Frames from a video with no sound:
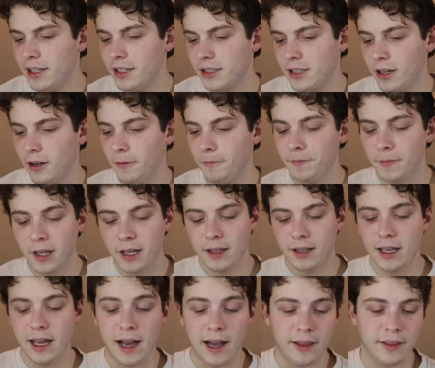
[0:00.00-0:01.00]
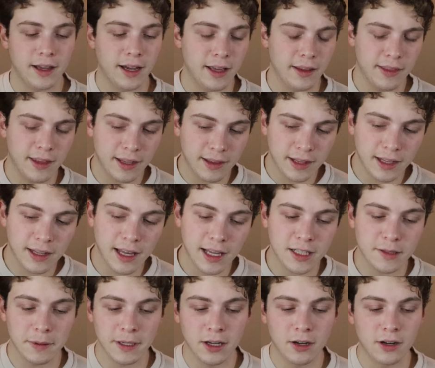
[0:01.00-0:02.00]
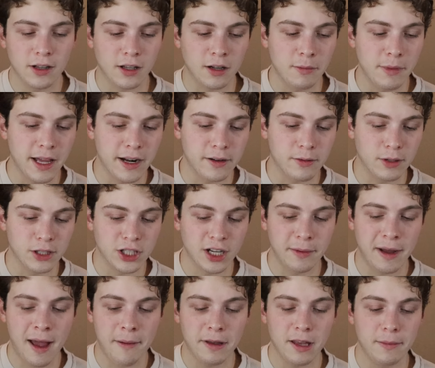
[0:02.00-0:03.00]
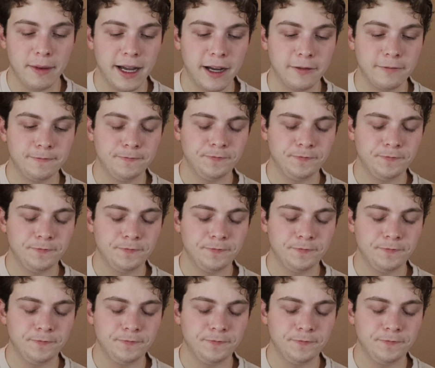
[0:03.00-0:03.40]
So yeah, that's been going a little better, which I'm happy about.